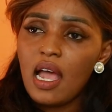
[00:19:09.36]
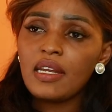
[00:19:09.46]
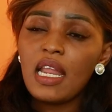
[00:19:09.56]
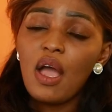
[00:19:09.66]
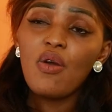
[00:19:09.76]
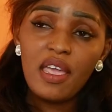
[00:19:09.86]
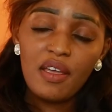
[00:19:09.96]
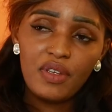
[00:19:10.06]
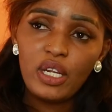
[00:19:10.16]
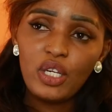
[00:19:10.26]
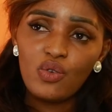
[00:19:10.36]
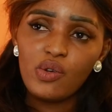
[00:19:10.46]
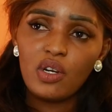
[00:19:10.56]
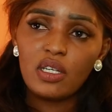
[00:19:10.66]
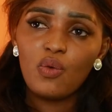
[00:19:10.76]
Now I have a little
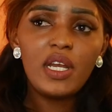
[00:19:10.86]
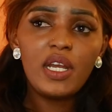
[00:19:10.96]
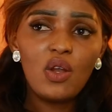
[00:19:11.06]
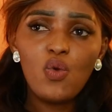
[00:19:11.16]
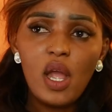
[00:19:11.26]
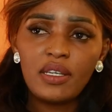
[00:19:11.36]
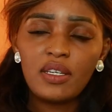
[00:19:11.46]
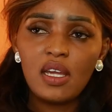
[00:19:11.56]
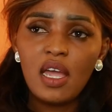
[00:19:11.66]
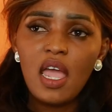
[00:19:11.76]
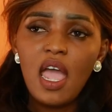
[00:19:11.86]
daughter. When I look at her,